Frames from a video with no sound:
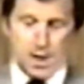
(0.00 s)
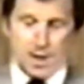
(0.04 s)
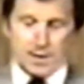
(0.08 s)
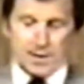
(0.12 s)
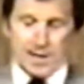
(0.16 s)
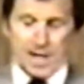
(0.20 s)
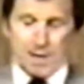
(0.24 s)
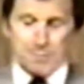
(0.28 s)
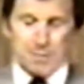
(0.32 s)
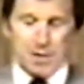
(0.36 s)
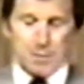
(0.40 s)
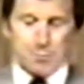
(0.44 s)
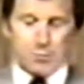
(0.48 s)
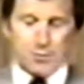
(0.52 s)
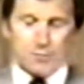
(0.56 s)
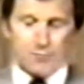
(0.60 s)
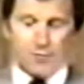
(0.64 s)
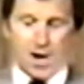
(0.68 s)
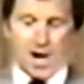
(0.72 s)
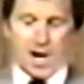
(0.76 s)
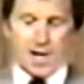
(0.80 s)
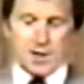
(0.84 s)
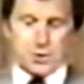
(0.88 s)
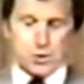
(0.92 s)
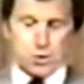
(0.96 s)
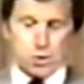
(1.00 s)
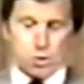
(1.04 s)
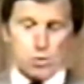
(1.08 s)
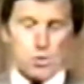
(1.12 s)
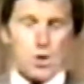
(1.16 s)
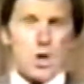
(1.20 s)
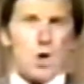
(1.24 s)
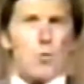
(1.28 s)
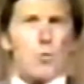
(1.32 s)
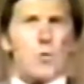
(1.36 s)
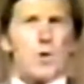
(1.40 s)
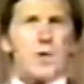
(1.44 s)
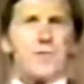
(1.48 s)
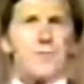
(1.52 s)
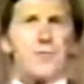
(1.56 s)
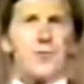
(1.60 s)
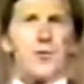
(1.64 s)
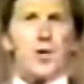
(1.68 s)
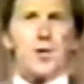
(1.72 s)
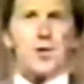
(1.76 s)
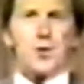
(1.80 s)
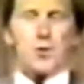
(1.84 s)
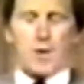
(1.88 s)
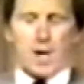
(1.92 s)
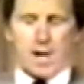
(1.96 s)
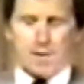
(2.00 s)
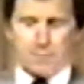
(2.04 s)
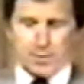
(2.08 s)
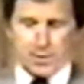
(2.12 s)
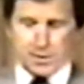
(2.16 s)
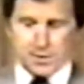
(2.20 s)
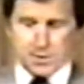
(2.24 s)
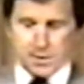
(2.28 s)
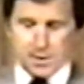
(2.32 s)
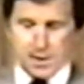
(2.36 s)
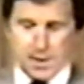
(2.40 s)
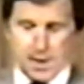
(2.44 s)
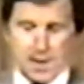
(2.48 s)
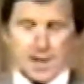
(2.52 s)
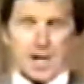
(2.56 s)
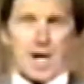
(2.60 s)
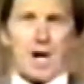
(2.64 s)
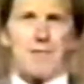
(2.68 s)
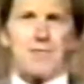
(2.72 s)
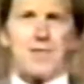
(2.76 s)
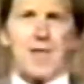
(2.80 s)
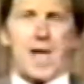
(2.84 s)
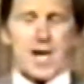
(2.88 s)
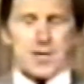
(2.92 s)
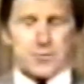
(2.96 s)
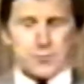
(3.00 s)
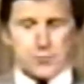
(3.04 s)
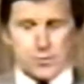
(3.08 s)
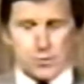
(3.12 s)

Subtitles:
Let me provide you with further evidence of that